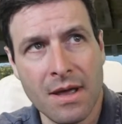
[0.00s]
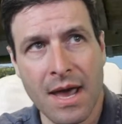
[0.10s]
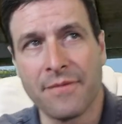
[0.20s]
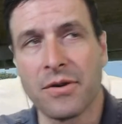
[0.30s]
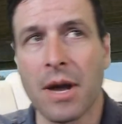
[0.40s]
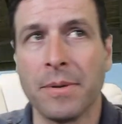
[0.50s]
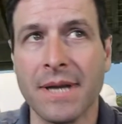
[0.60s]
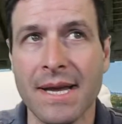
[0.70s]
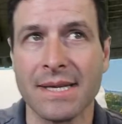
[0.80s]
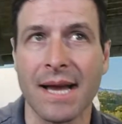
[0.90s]
After a couple
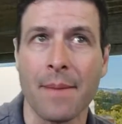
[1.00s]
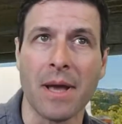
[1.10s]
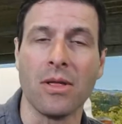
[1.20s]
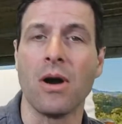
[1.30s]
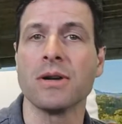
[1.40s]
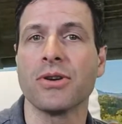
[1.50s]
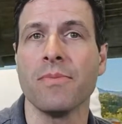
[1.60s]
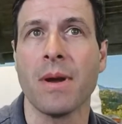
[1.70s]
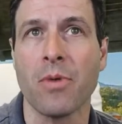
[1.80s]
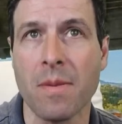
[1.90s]
days, I got my
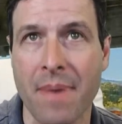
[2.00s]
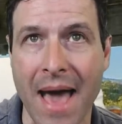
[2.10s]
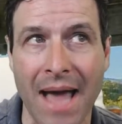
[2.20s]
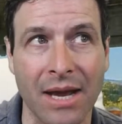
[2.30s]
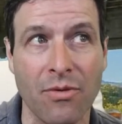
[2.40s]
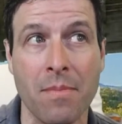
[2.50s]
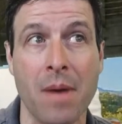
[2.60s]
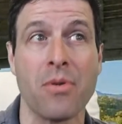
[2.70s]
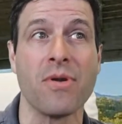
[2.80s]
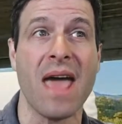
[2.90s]
long-term memory back and
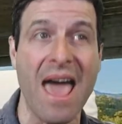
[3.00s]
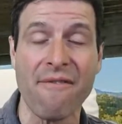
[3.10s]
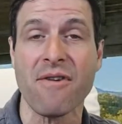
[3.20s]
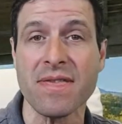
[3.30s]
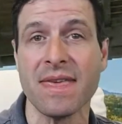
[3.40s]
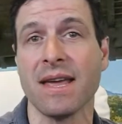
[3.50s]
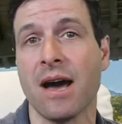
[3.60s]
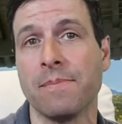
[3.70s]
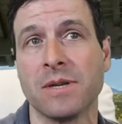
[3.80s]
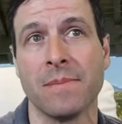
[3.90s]
remembered everything
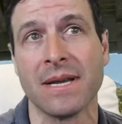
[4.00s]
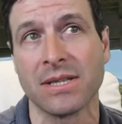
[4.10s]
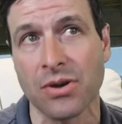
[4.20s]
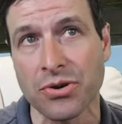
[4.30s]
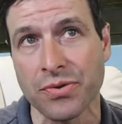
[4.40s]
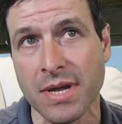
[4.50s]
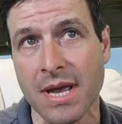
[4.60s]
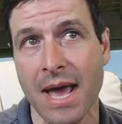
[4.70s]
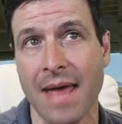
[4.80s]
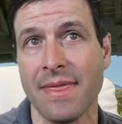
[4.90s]
up to my
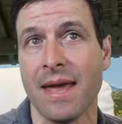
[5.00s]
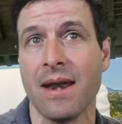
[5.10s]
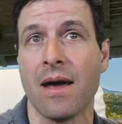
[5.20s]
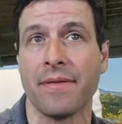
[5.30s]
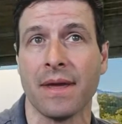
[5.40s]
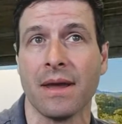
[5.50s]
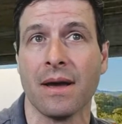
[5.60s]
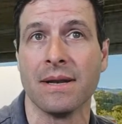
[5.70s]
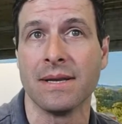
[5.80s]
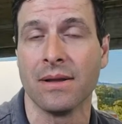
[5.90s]
surgery and then nothing
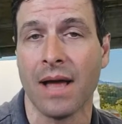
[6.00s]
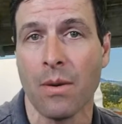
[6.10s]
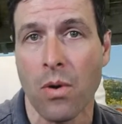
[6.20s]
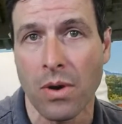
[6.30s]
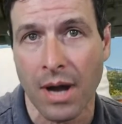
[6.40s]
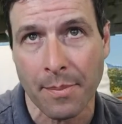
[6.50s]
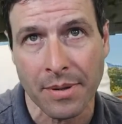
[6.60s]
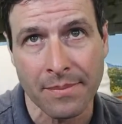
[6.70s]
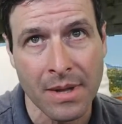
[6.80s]
until I woke up.